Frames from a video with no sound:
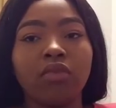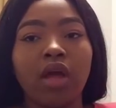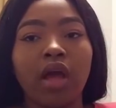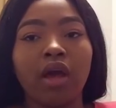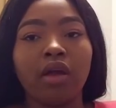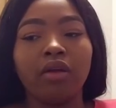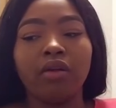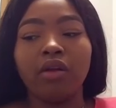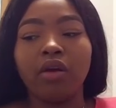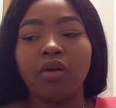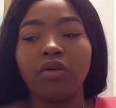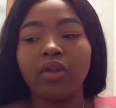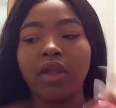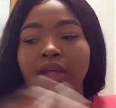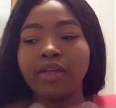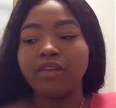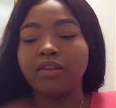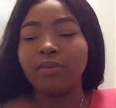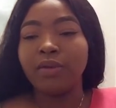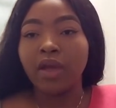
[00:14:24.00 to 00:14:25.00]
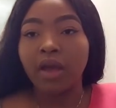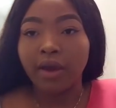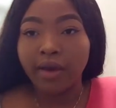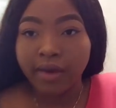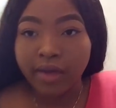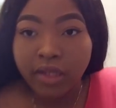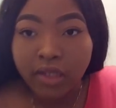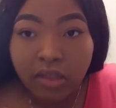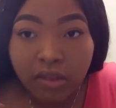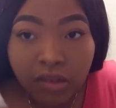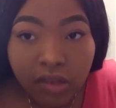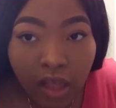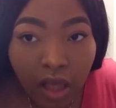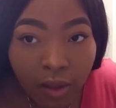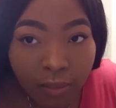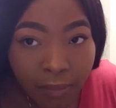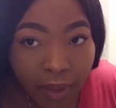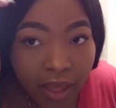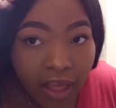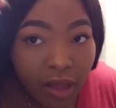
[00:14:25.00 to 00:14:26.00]
I don't know, like, to be honest,
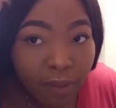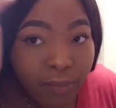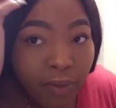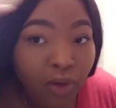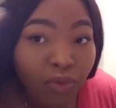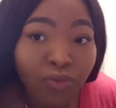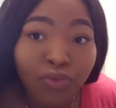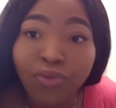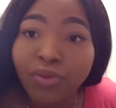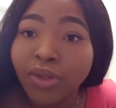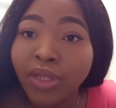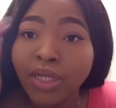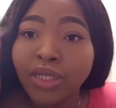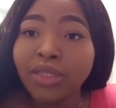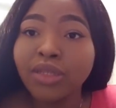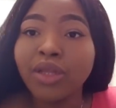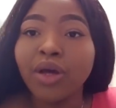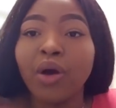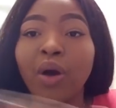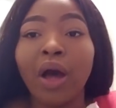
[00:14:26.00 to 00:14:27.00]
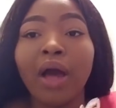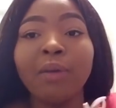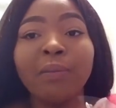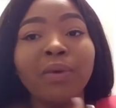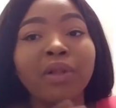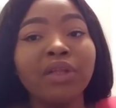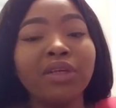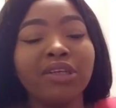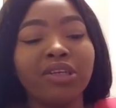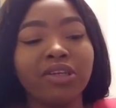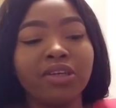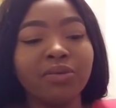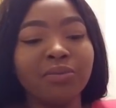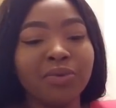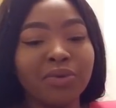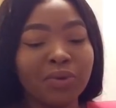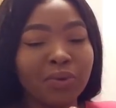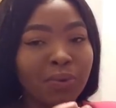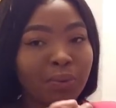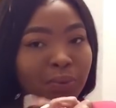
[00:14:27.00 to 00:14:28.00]
makeup on fleek, though. I really should
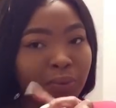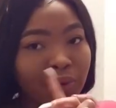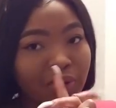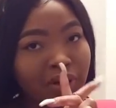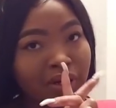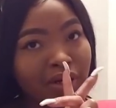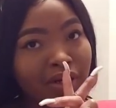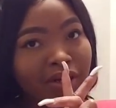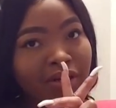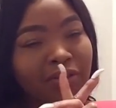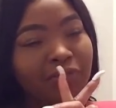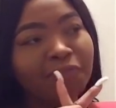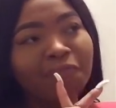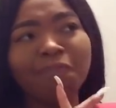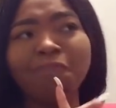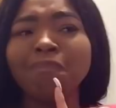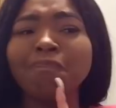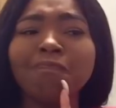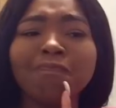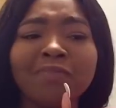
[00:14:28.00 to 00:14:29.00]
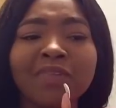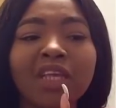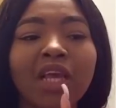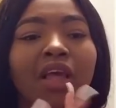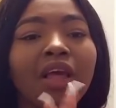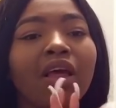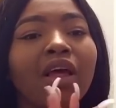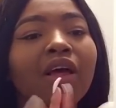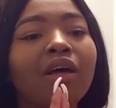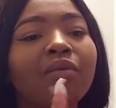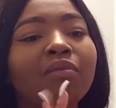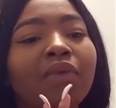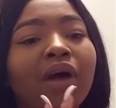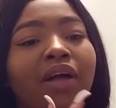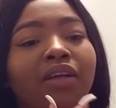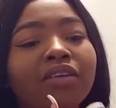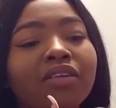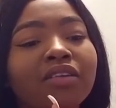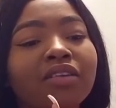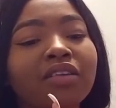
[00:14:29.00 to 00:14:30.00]
record.
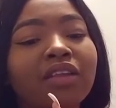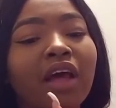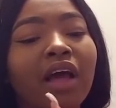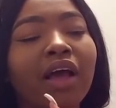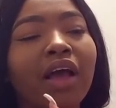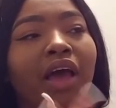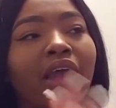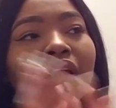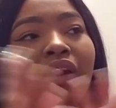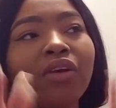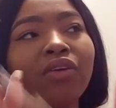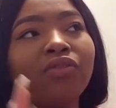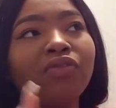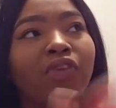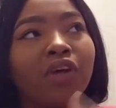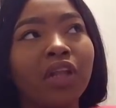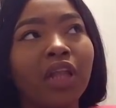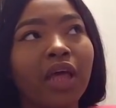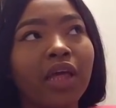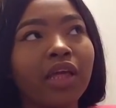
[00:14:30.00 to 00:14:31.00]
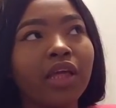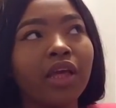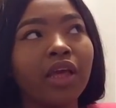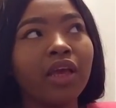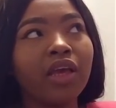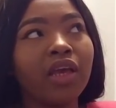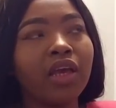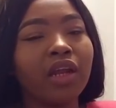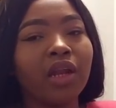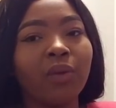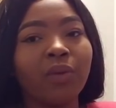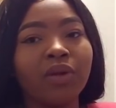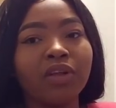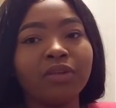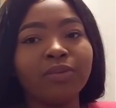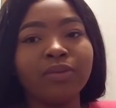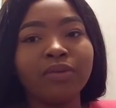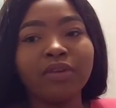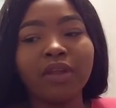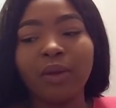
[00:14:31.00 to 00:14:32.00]
I kind of don't feel like it, and I want to
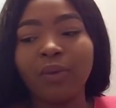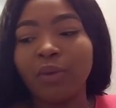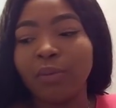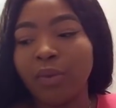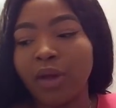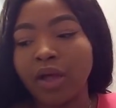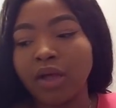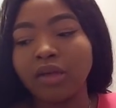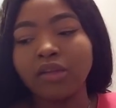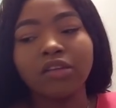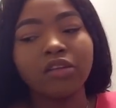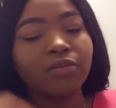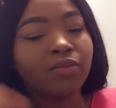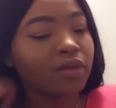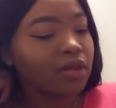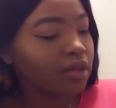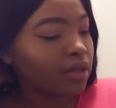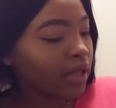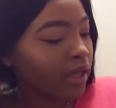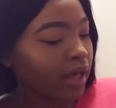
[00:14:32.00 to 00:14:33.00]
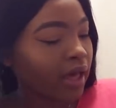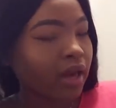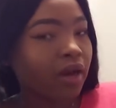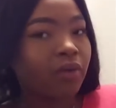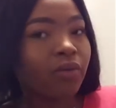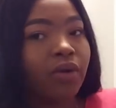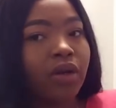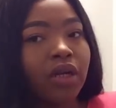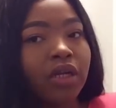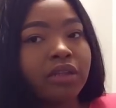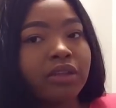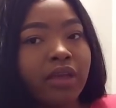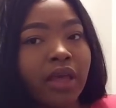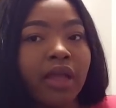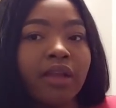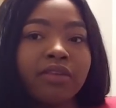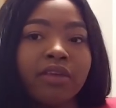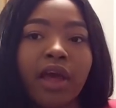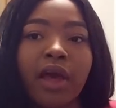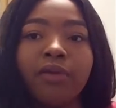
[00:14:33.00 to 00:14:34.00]
spend time with my husband. Like, I don't want to
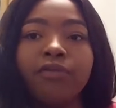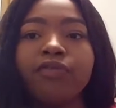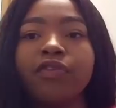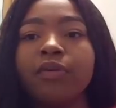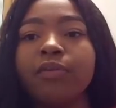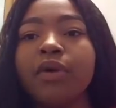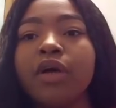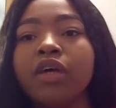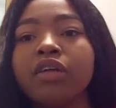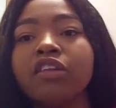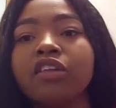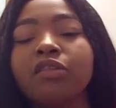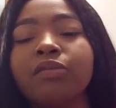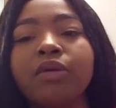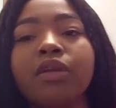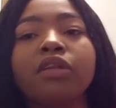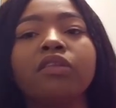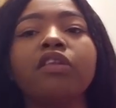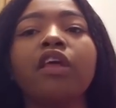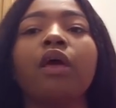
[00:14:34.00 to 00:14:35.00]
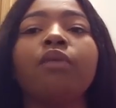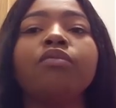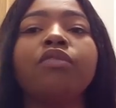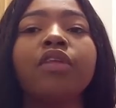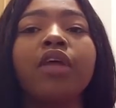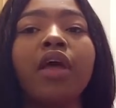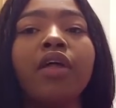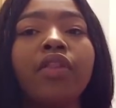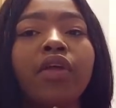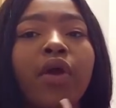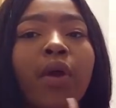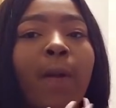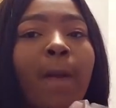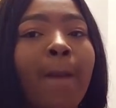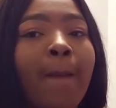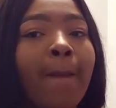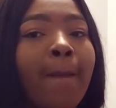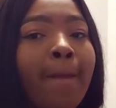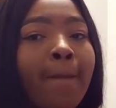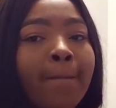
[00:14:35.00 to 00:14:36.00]
take time from us spending time together.
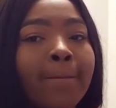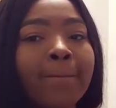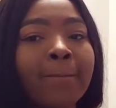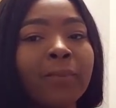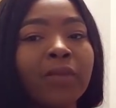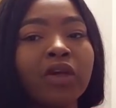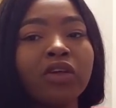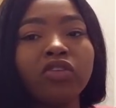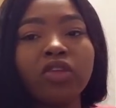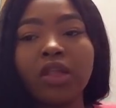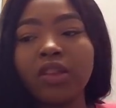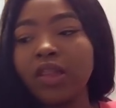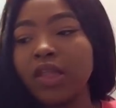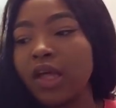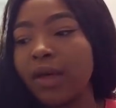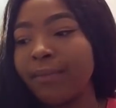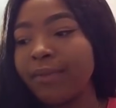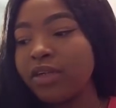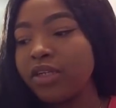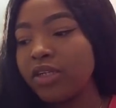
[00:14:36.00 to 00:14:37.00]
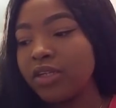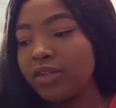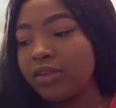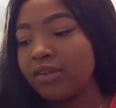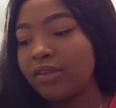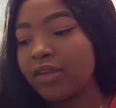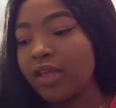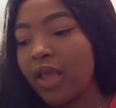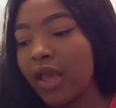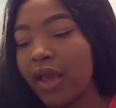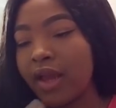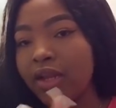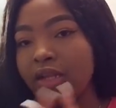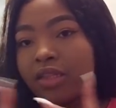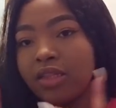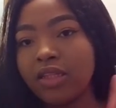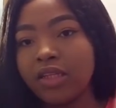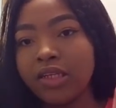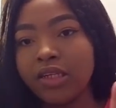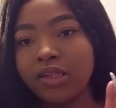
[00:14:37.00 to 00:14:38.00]
So I think I'm going to just
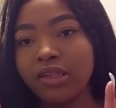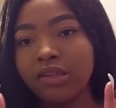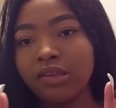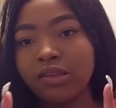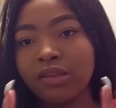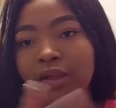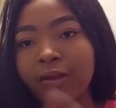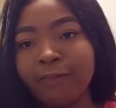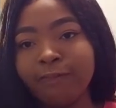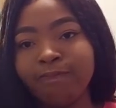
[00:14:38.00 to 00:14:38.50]
edit this